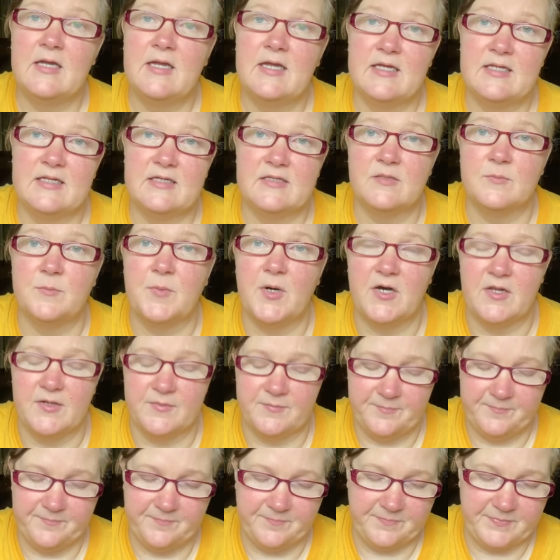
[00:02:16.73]
And at the
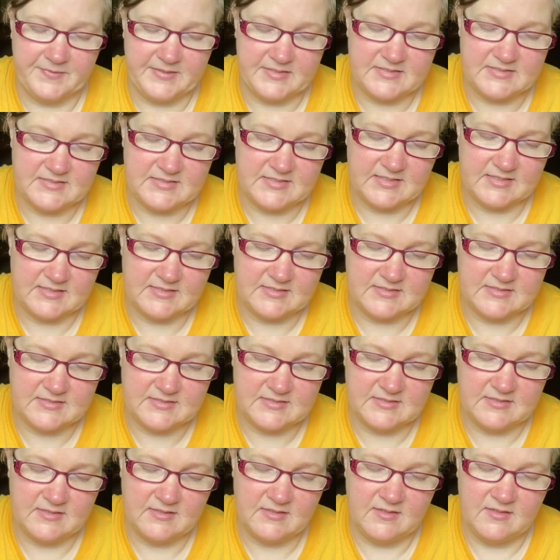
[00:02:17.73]
bottom, it
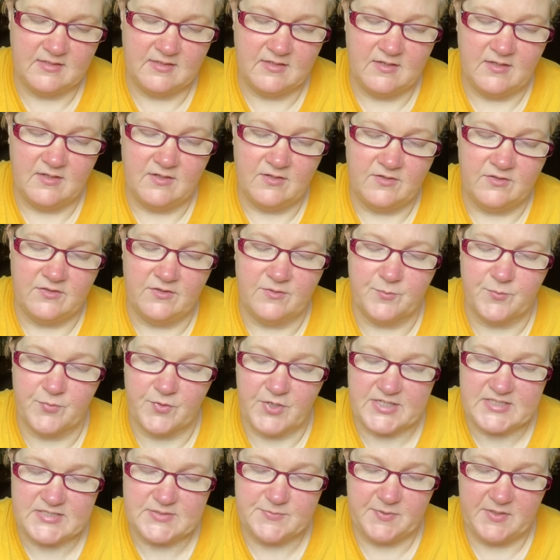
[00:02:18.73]
says, the
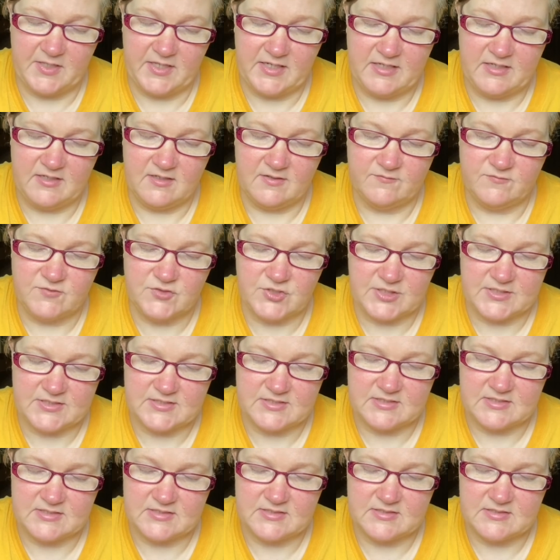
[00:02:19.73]
breastplate of
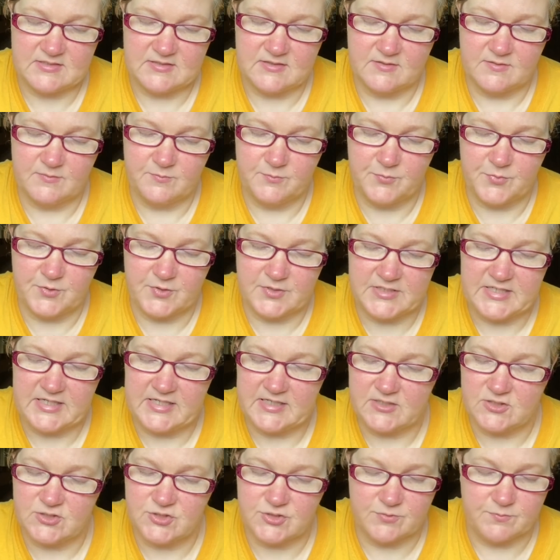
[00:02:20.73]
justice
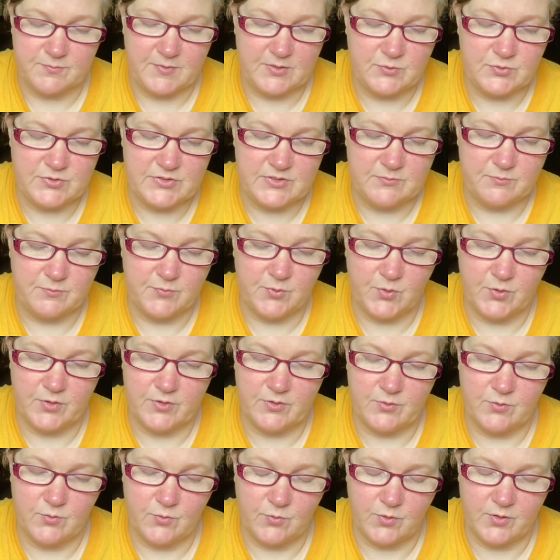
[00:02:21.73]
protects your most
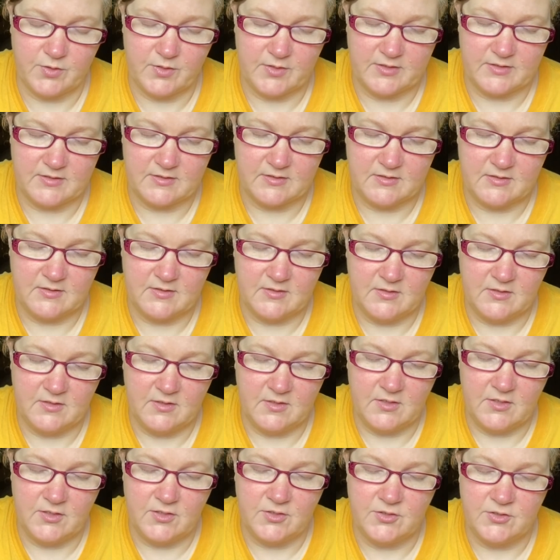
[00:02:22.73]
important organ,
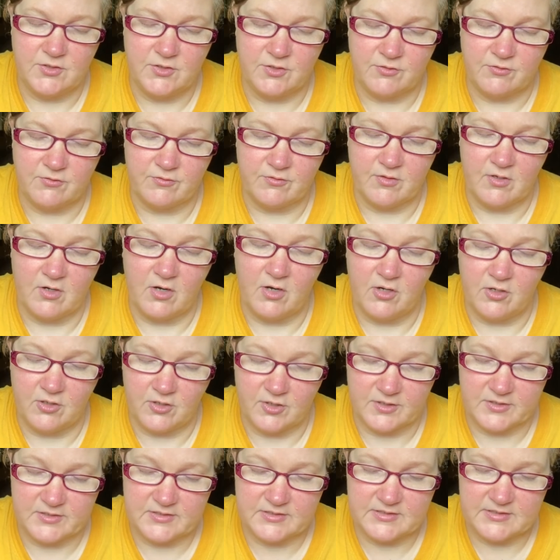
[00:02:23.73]
your
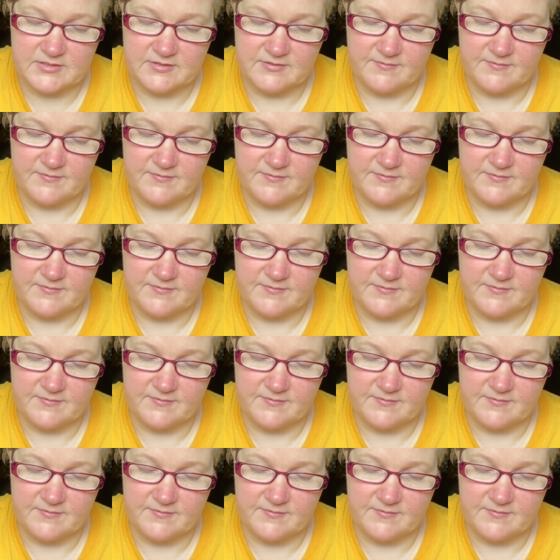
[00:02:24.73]
heart.